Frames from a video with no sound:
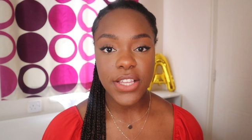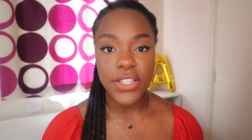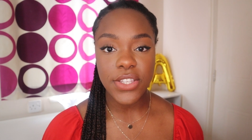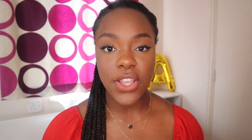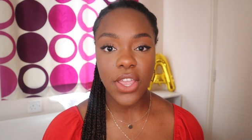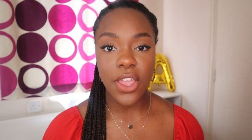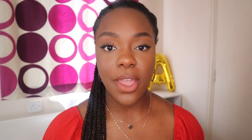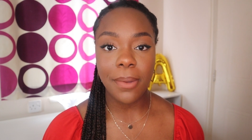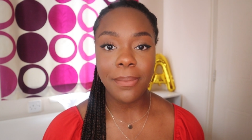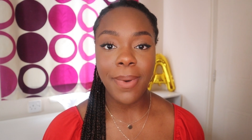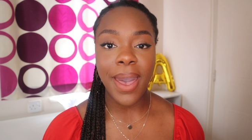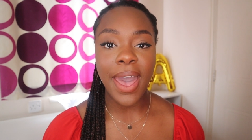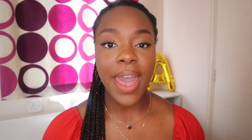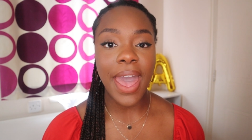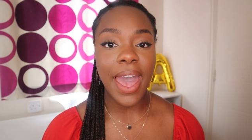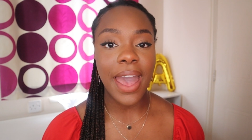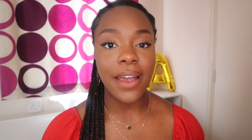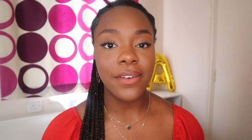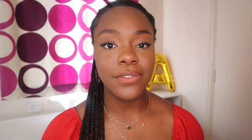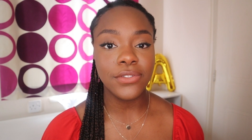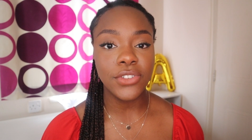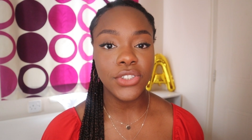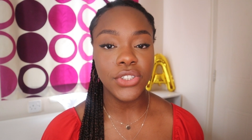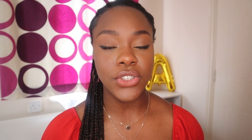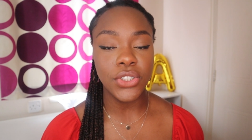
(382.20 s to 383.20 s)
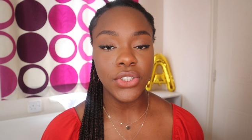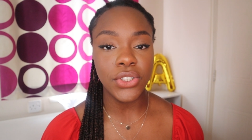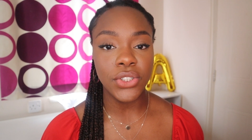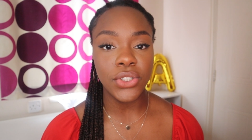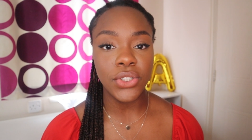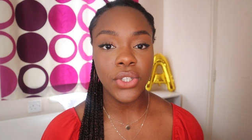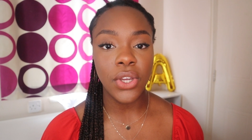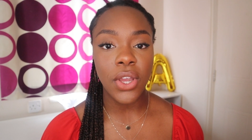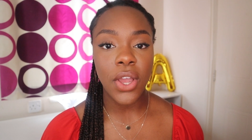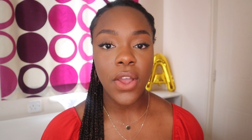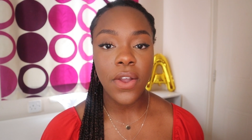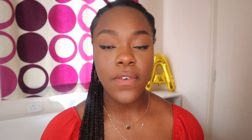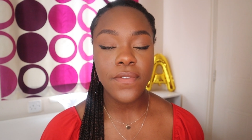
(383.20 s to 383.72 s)
So you might have
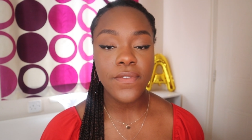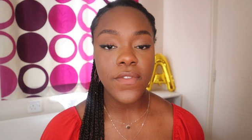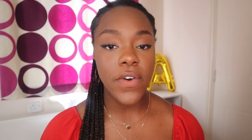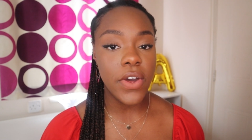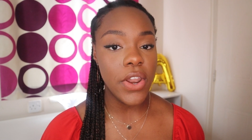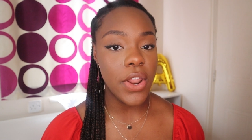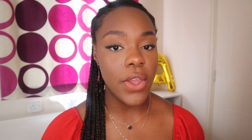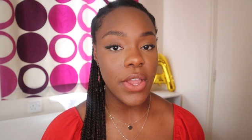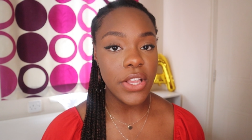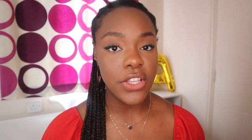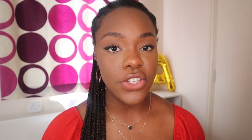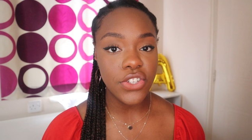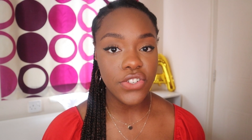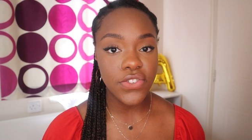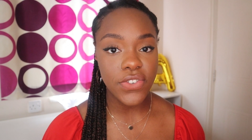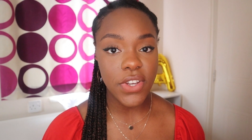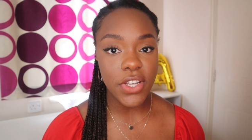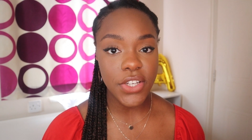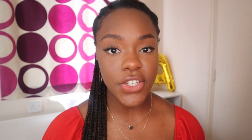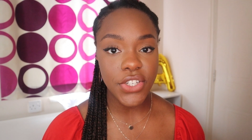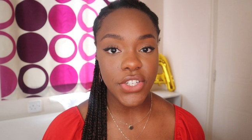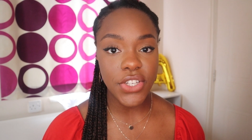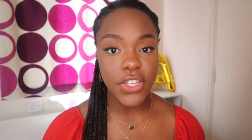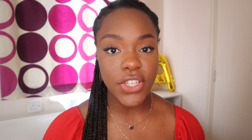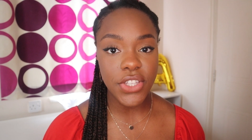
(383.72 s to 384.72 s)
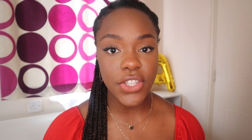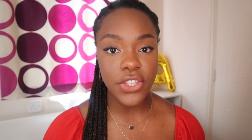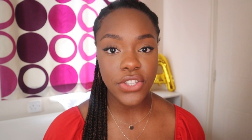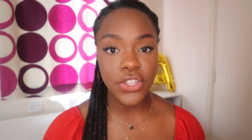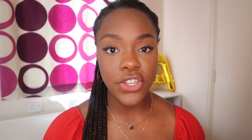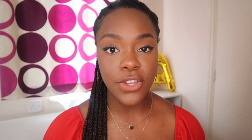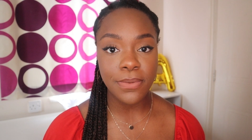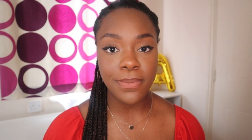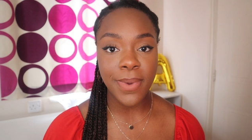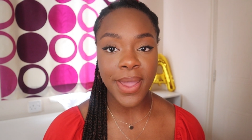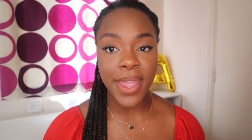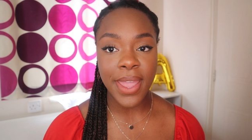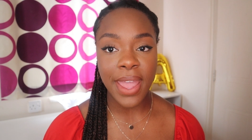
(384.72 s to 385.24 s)
to follow
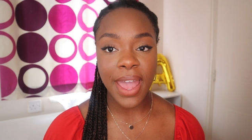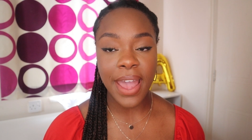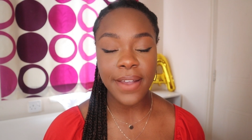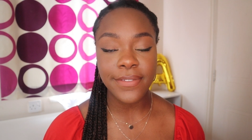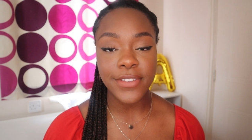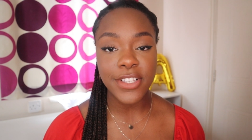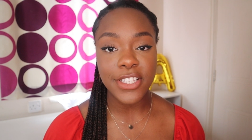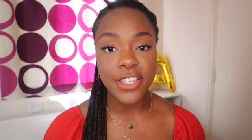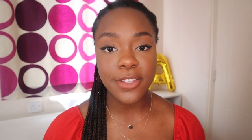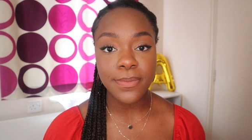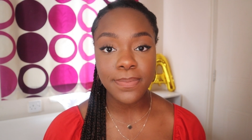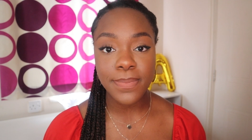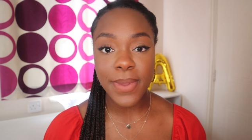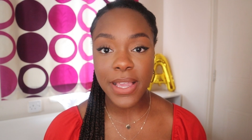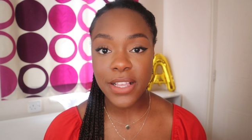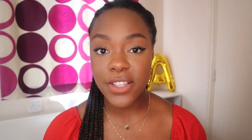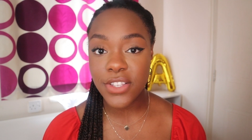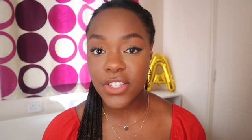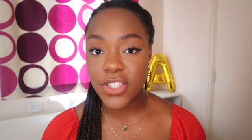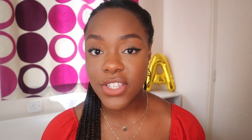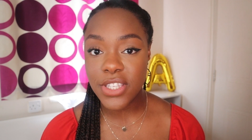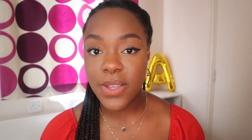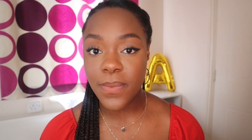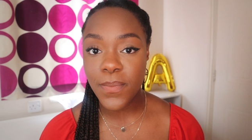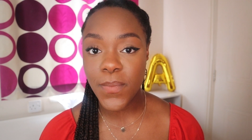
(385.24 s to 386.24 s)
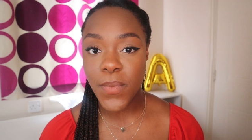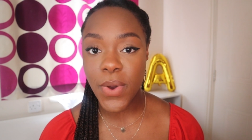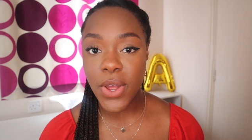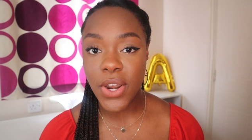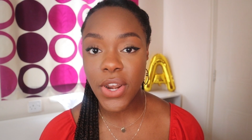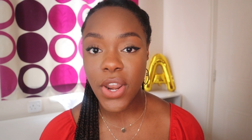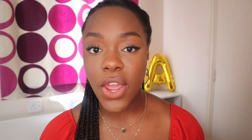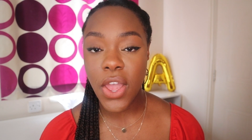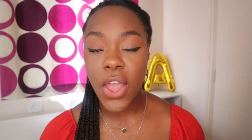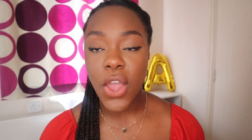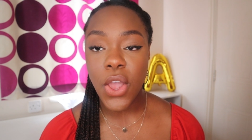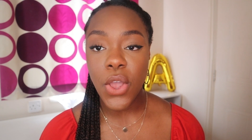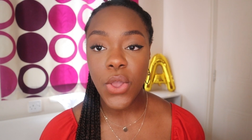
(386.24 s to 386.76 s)
instructions, you might have to speak to
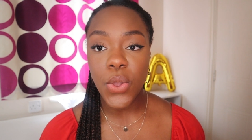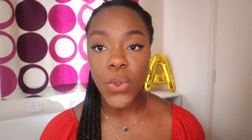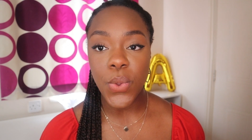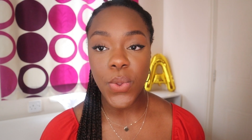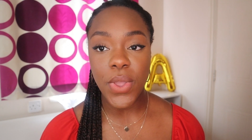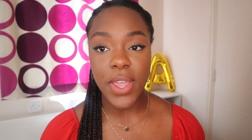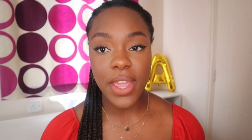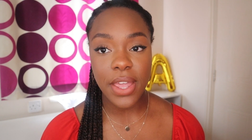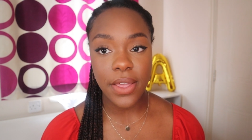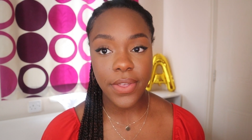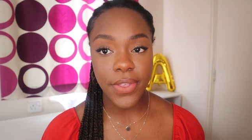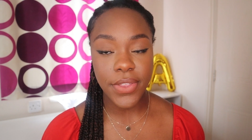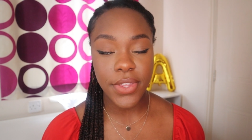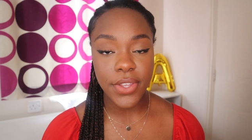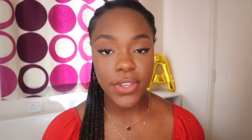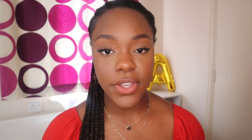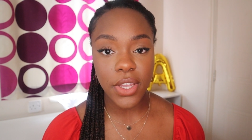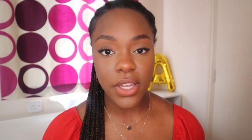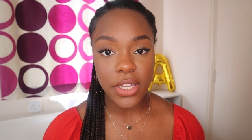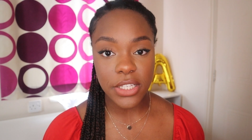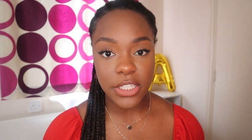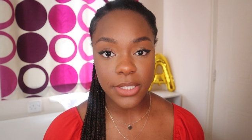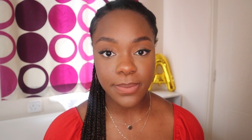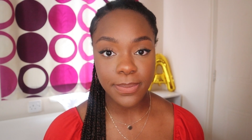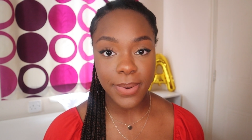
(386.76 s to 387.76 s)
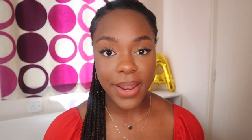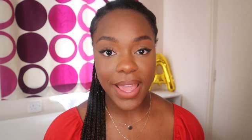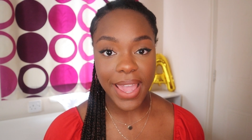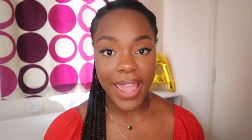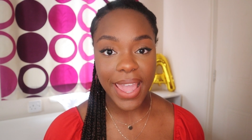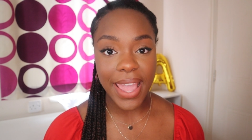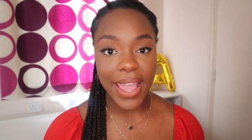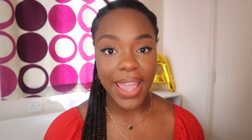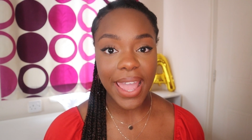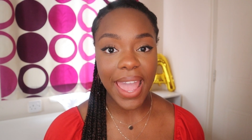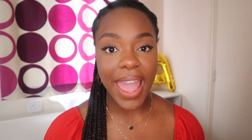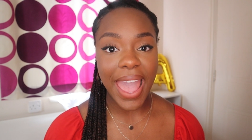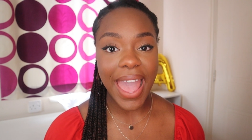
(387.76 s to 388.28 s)
someone who is
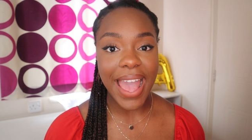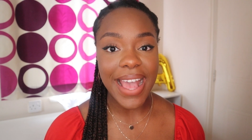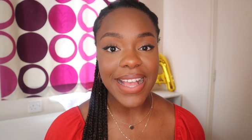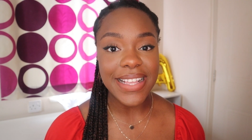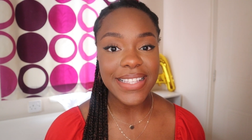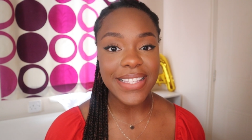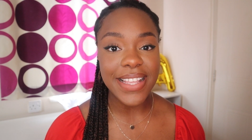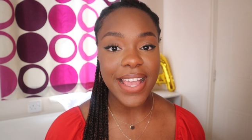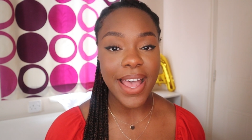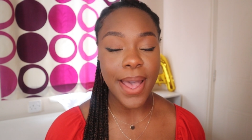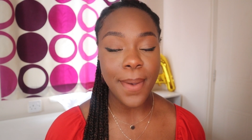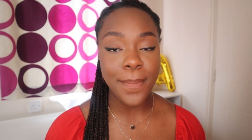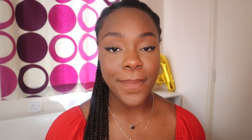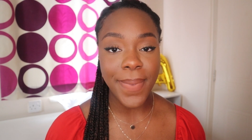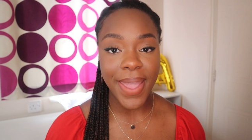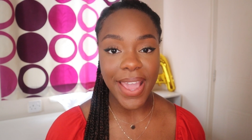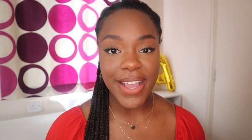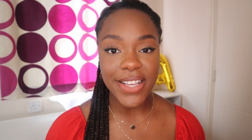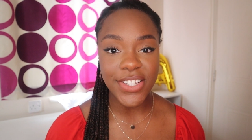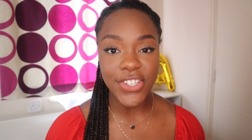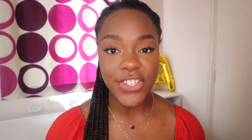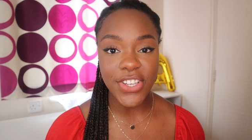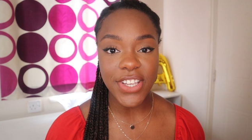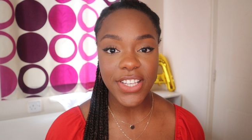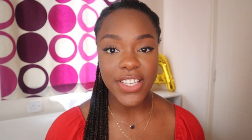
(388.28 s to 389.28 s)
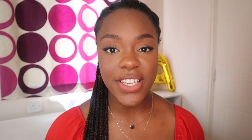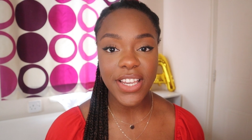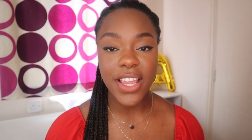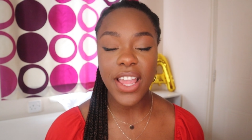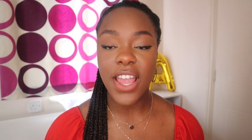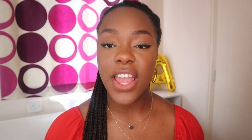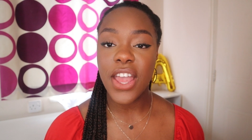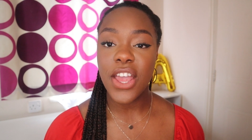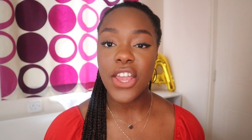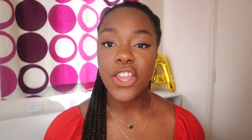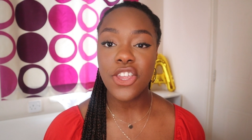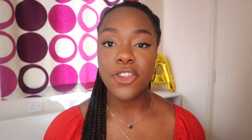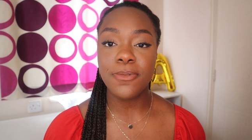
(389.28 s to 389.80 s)
cosplaying as a patient,
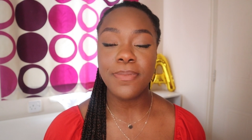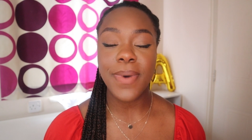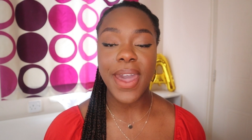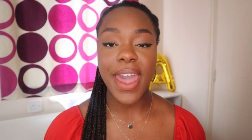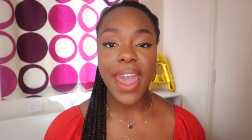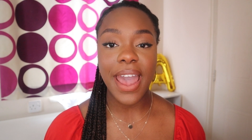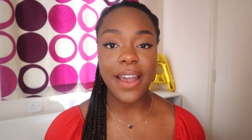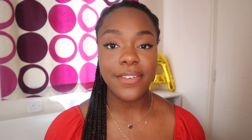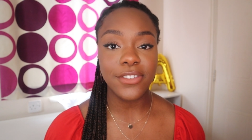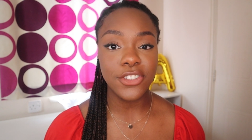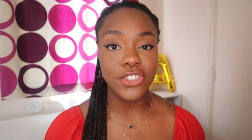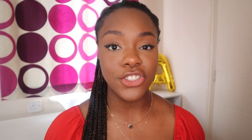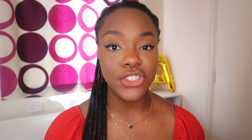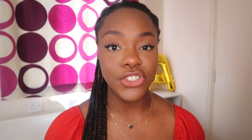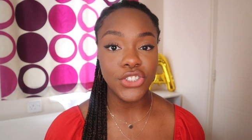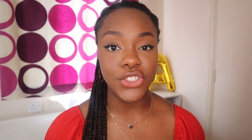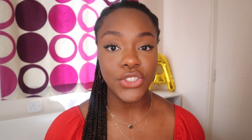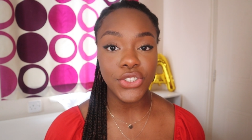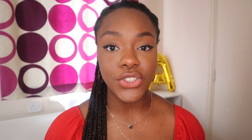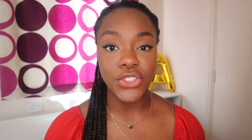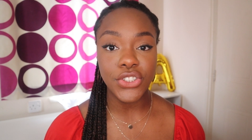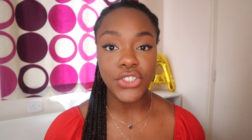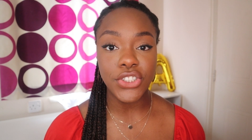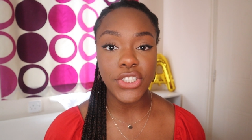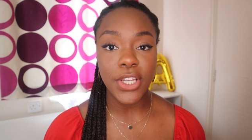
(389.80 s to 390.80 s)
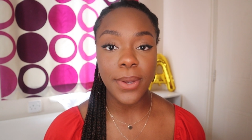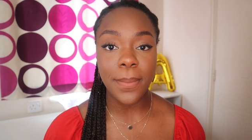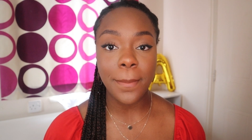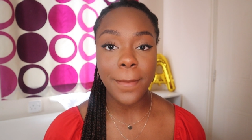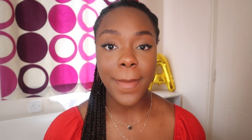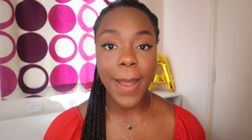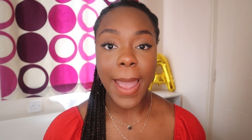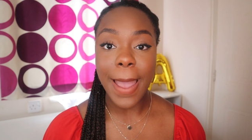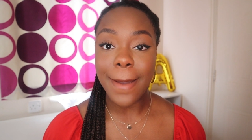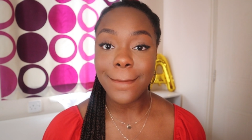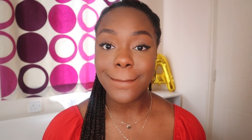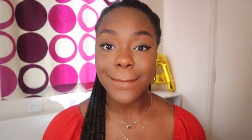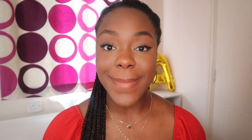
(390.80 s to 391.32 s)
you might have to do
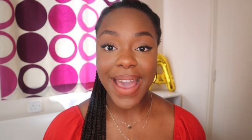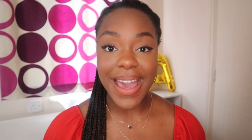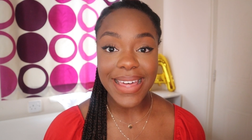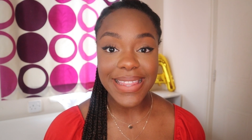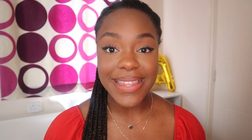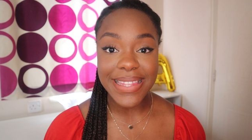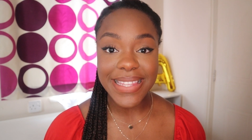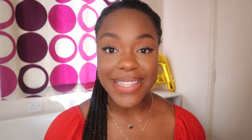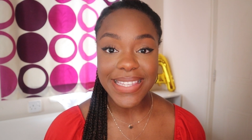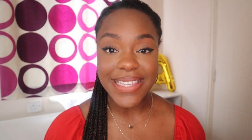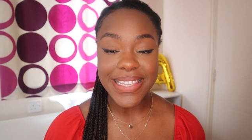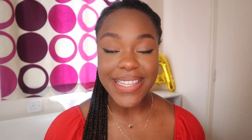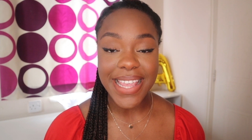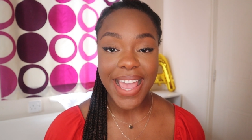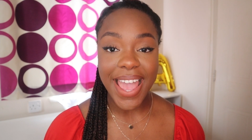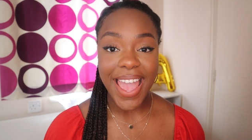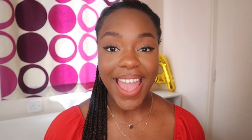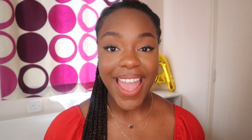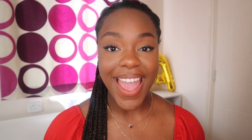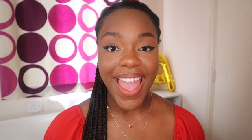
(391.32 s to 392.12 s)
some maths.